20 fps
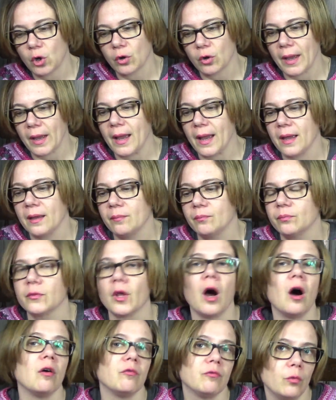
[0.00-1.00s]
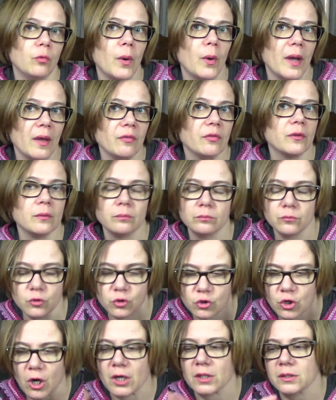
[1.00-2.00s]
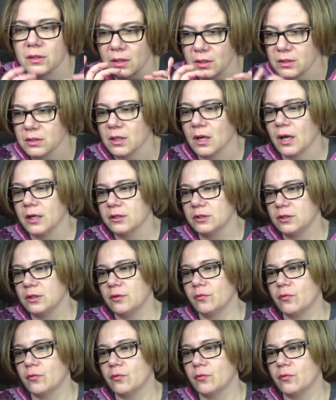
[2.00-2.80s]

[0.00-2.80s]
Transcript: okay of weight just a slight